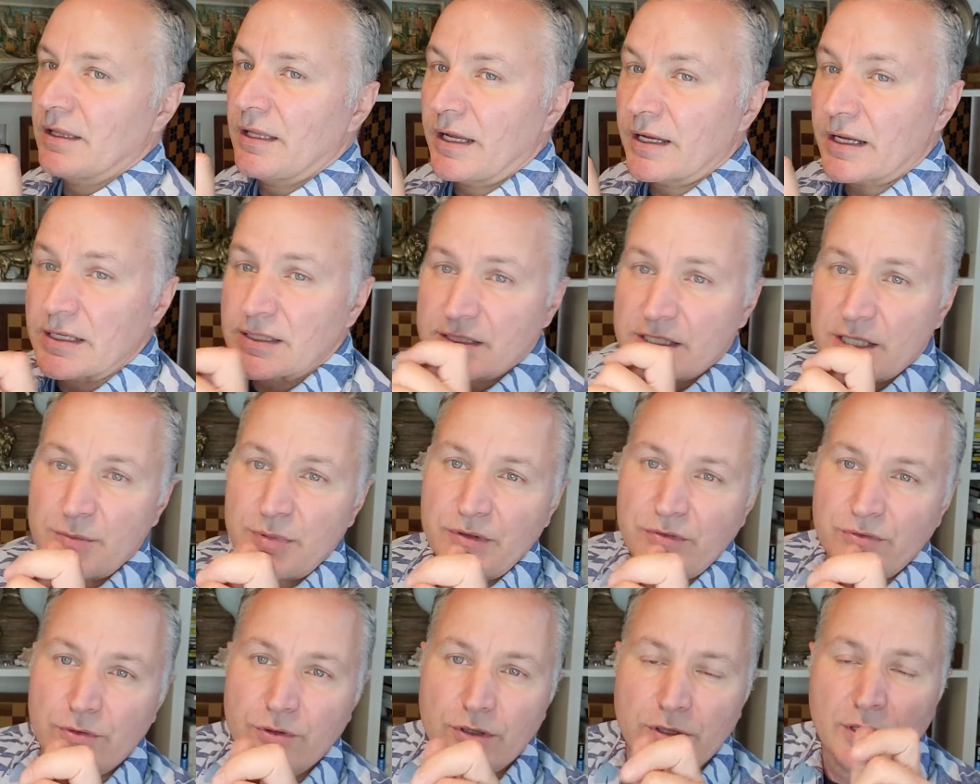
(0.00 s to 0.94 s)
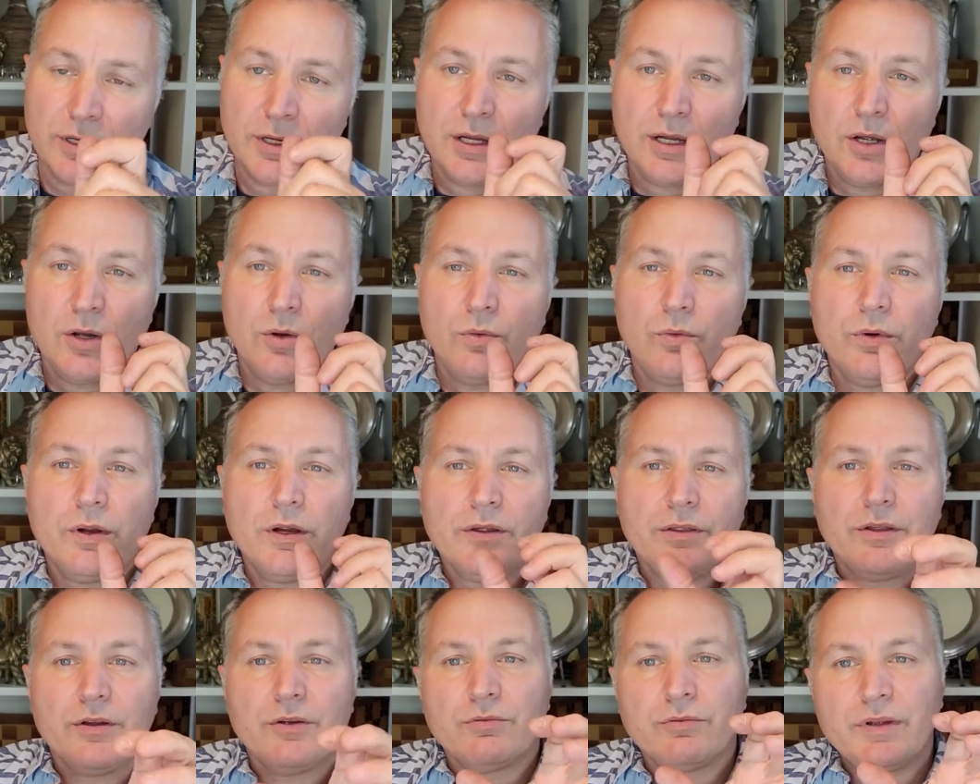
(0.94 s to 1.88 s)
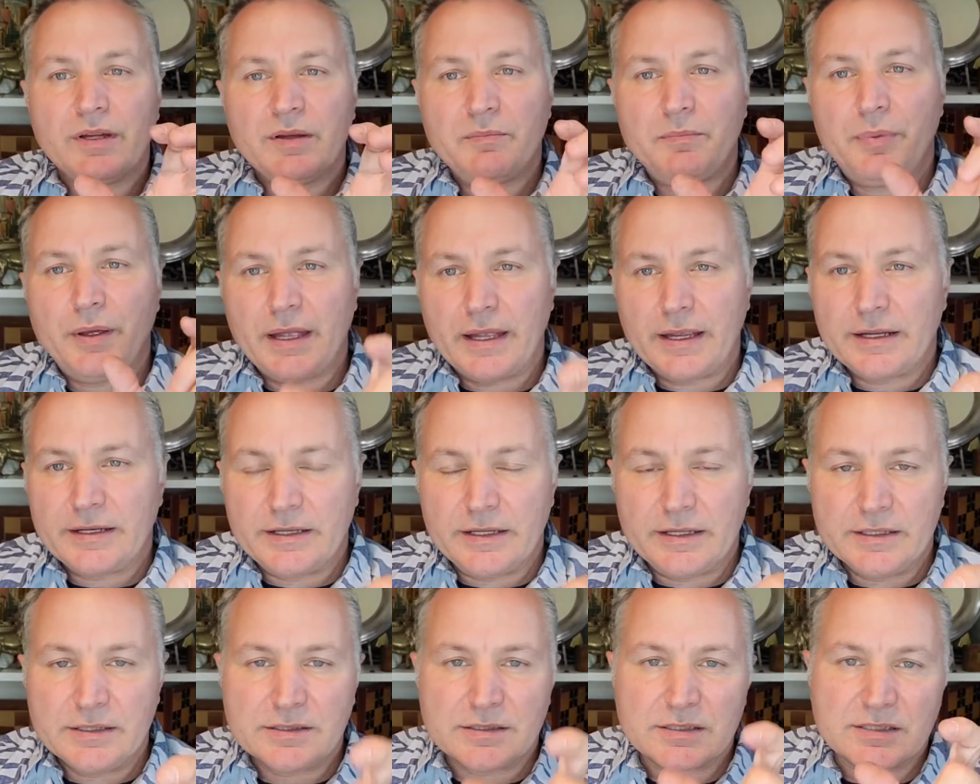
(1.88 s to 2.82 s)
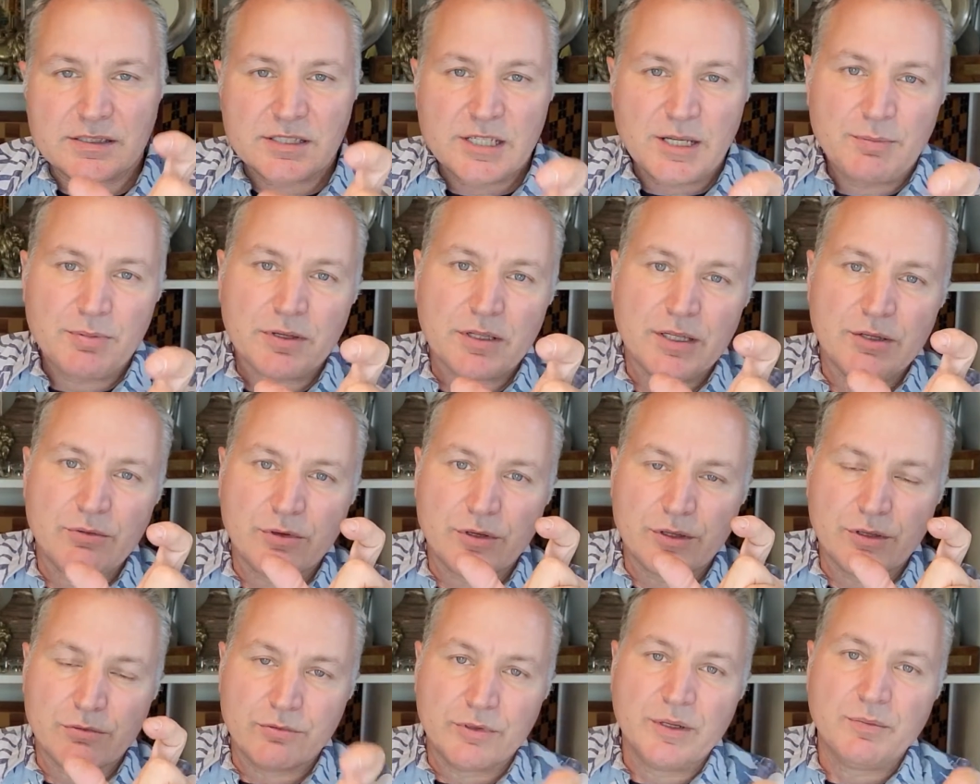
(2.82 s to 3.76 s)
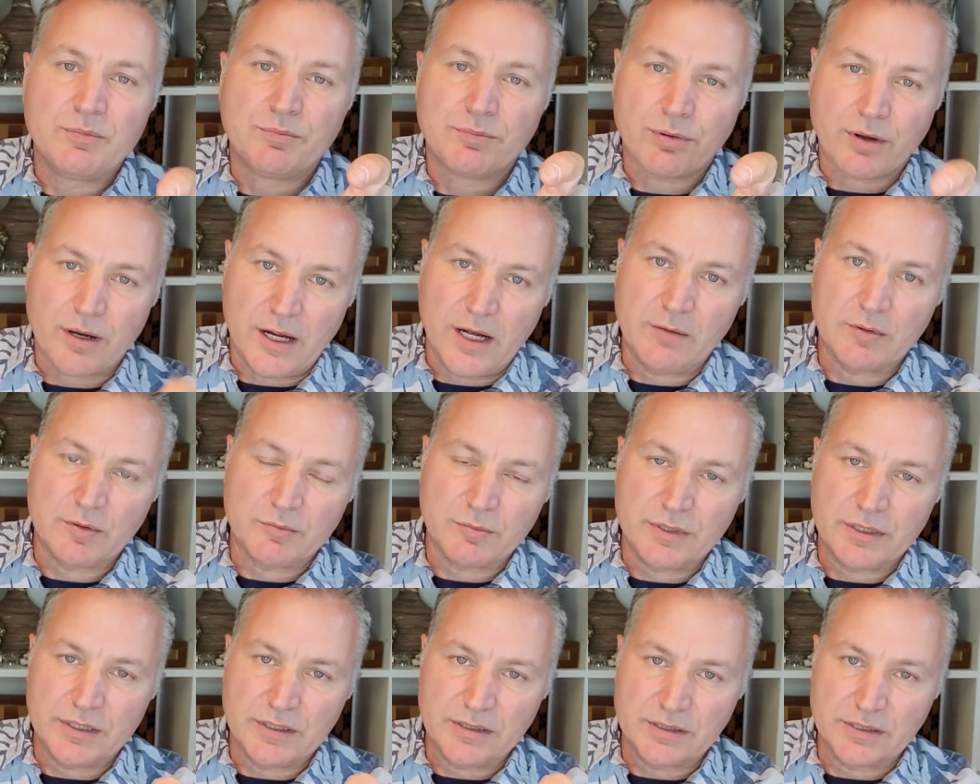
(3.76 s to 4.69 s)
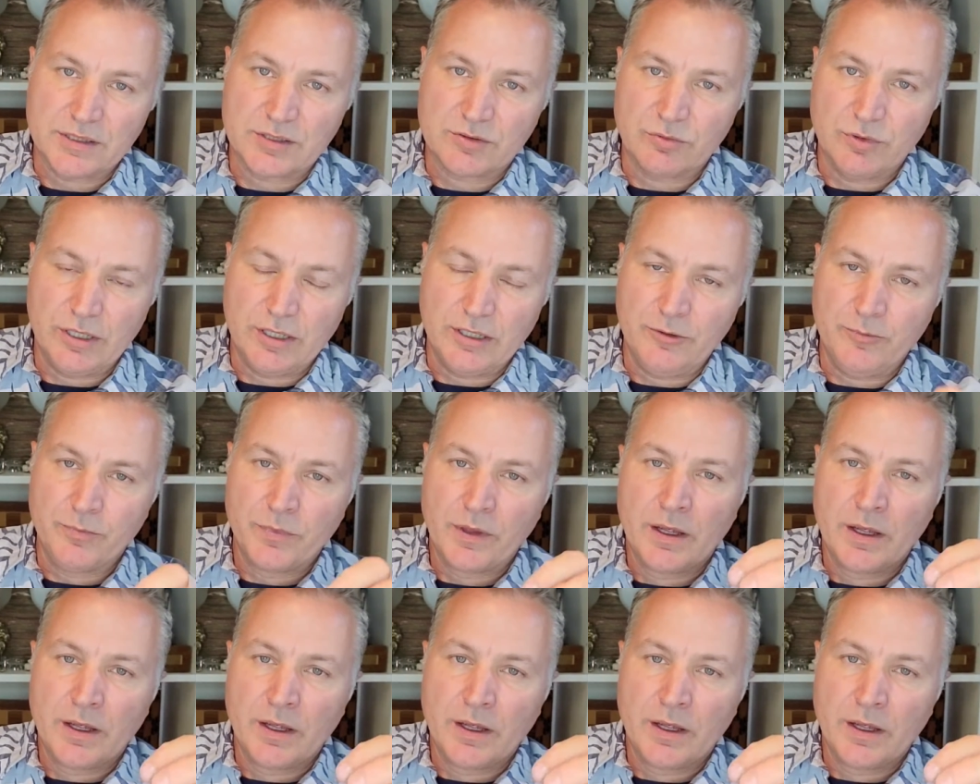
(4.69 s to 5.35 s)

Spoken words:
Like I said before, where the rib pain is typically where the rib problem is as well.